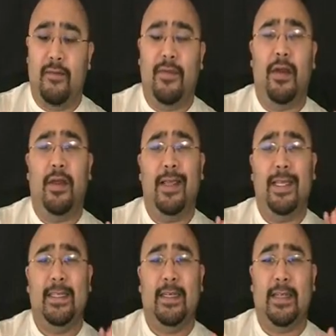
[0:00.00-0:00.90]
very
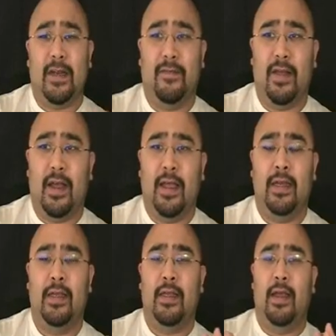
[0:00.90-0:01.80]
easy
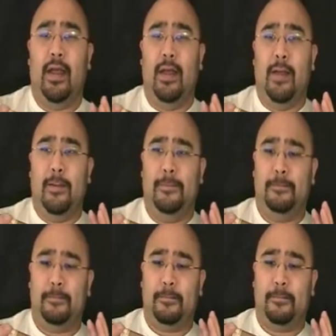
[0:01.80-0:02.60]
identified, and